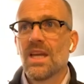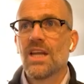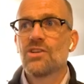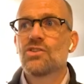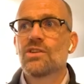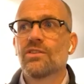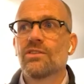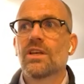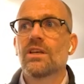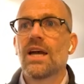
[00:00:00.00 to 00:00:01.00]
It's
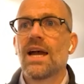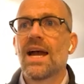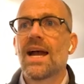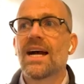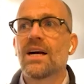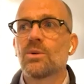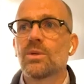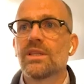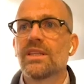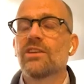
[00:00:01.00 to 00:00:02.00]
just that
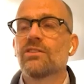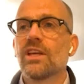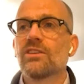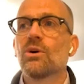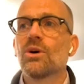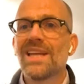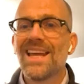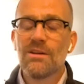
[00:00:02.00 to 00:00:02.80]
there's not an